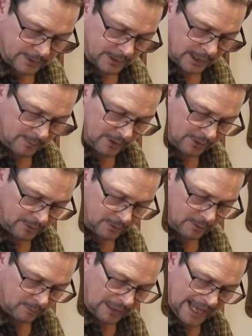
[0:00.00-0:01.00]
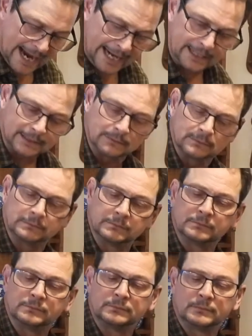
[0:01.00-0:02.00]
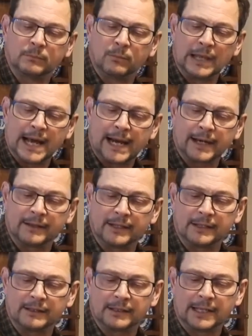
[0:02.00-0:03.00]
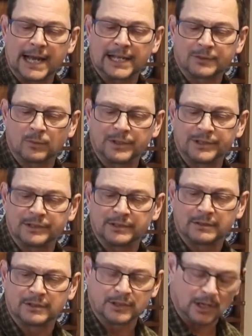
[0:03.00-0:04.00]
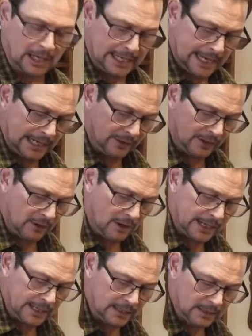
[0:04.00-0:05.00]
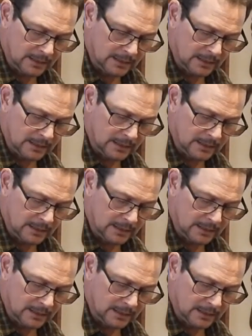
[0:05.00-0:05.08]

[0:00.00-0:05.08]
coming through black, and then the last ones there's hardly anything on it.